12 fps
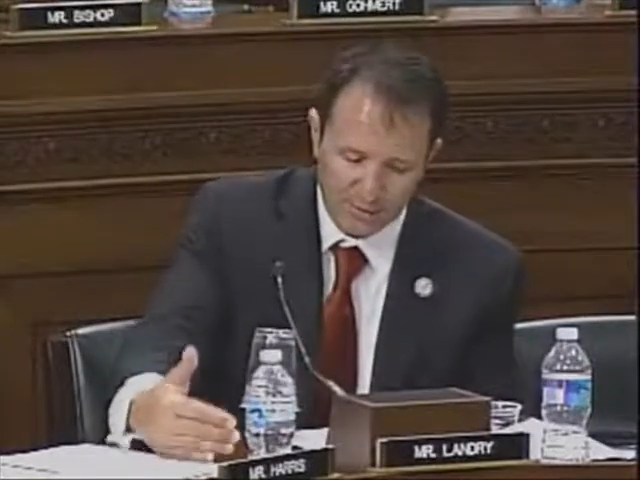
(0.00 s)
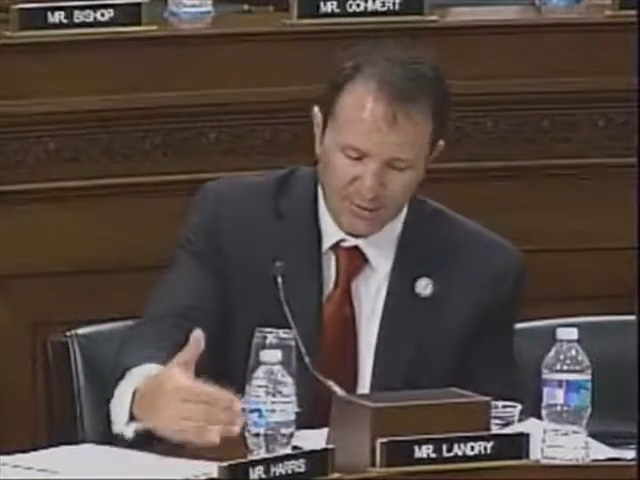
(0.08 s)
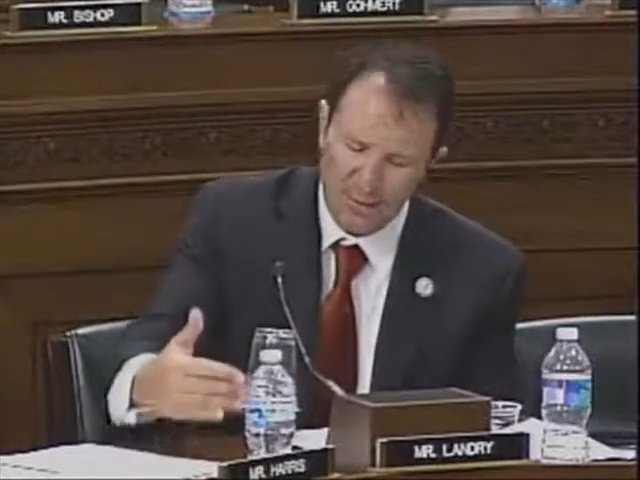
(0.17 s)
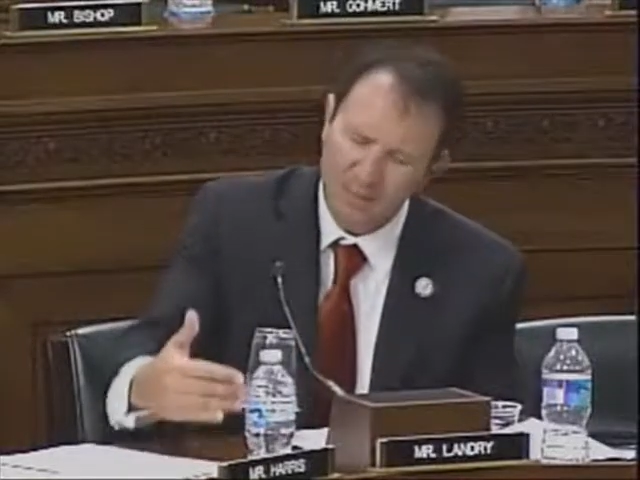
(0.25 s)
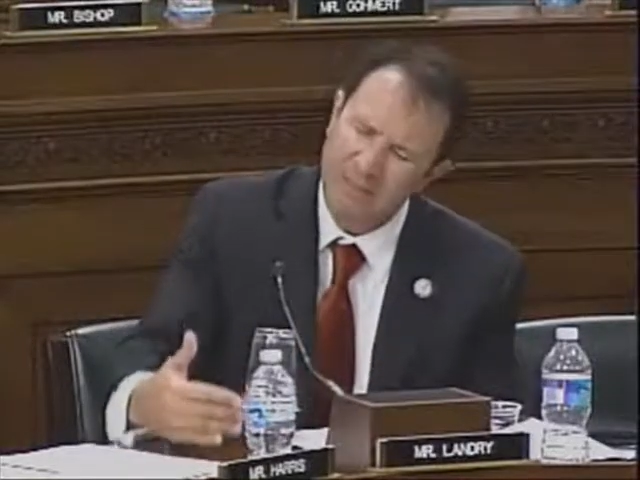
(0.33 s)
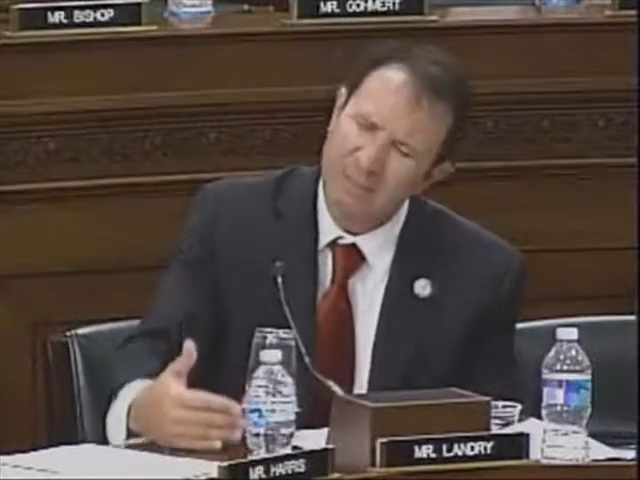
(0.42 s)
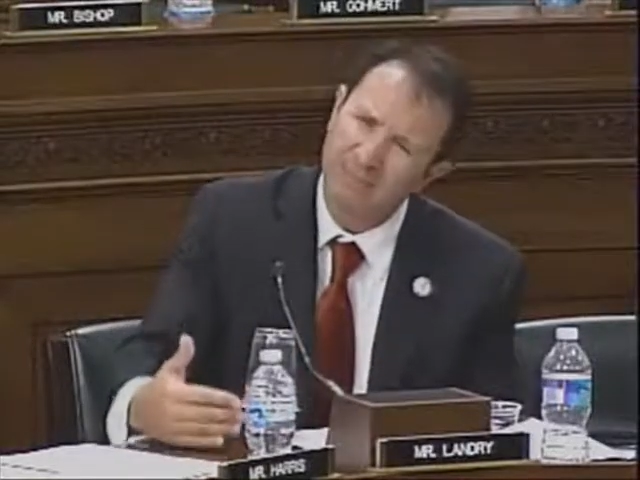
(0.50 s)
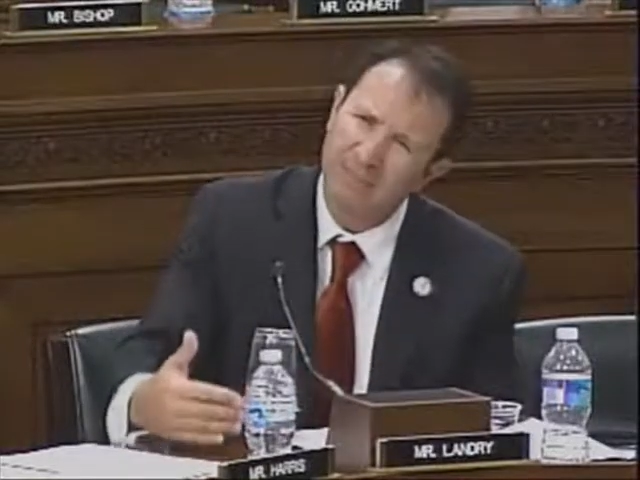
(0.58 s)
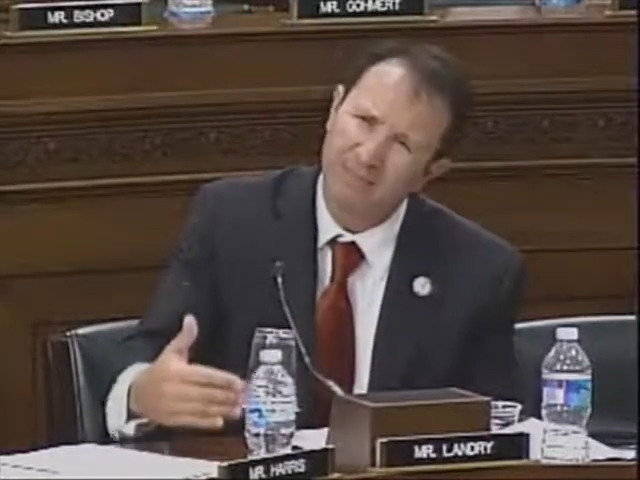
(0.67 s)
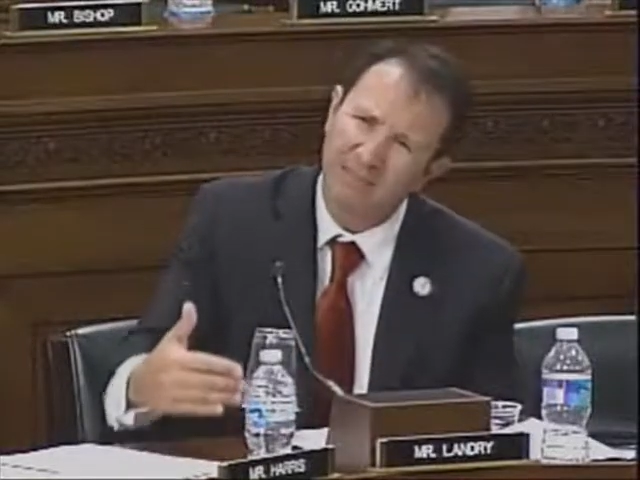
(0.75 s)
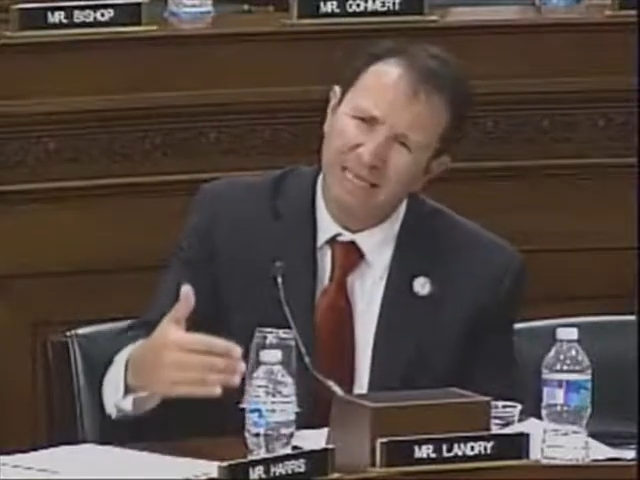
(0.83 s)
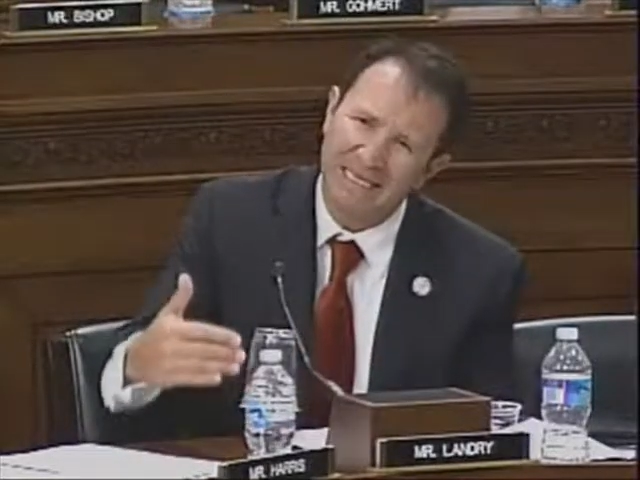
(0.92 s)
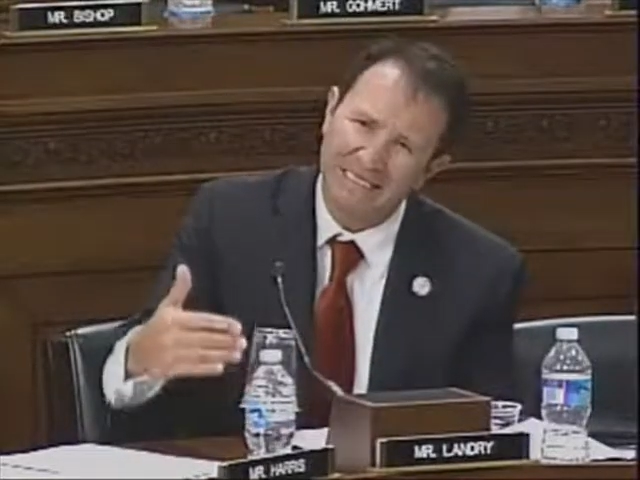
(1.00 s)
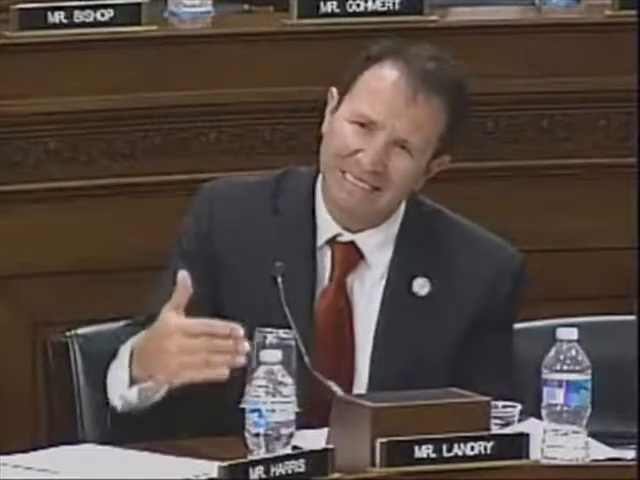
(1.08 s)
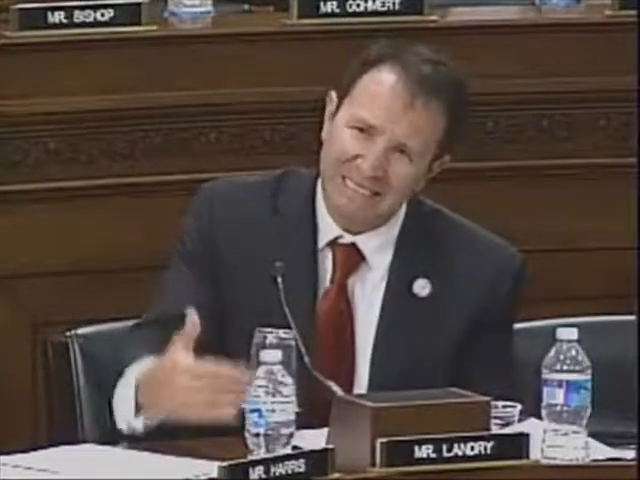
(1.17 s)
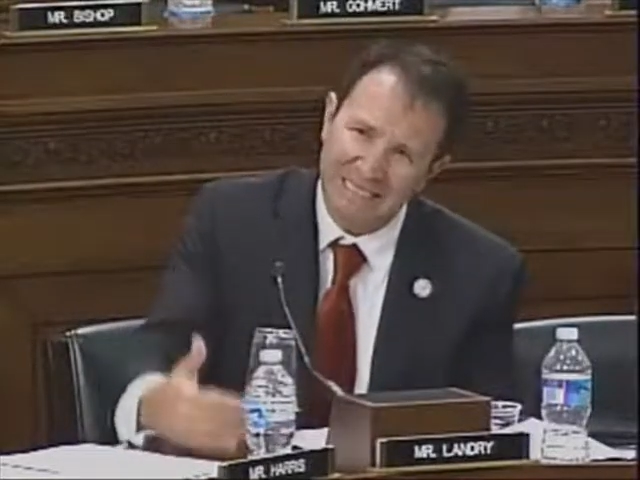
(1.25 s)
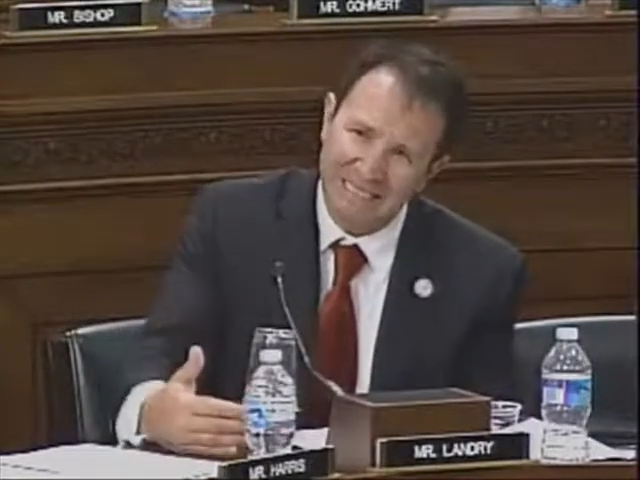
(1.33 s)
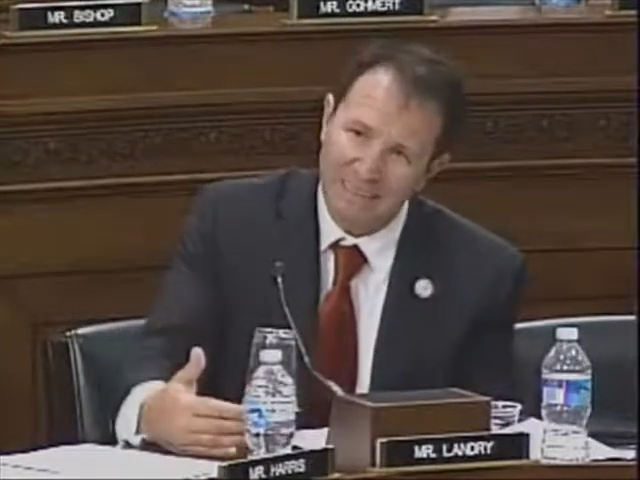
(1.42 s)
Doesn't it make
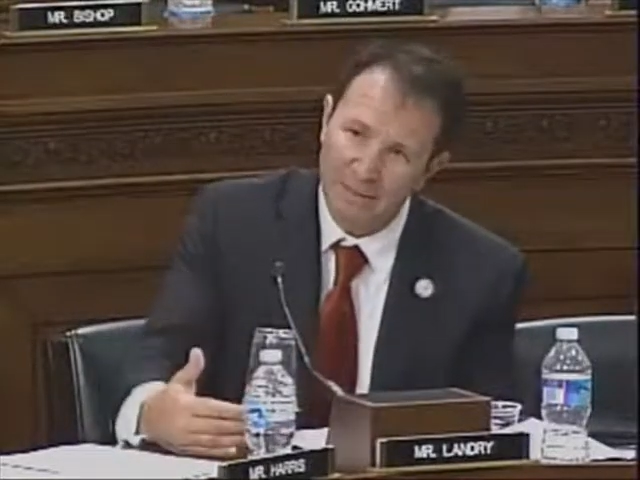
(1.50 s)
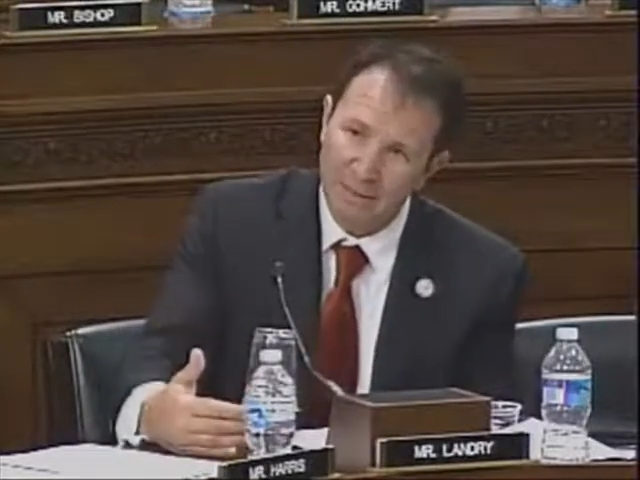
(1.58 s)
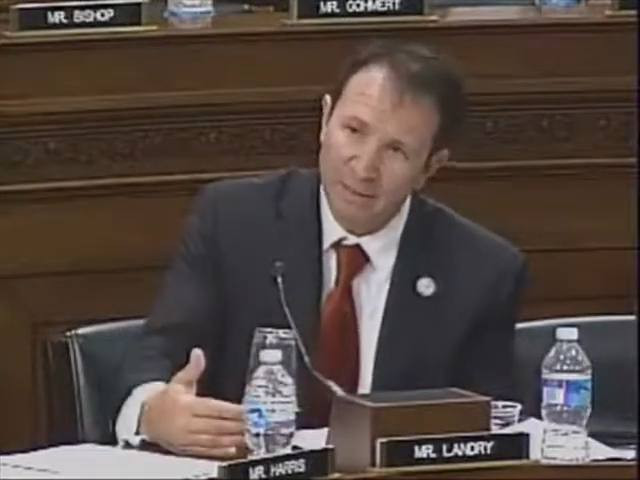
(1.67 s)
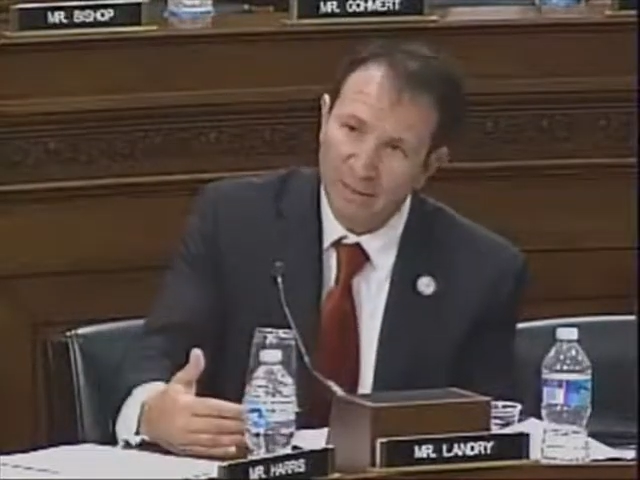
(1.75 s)
sense,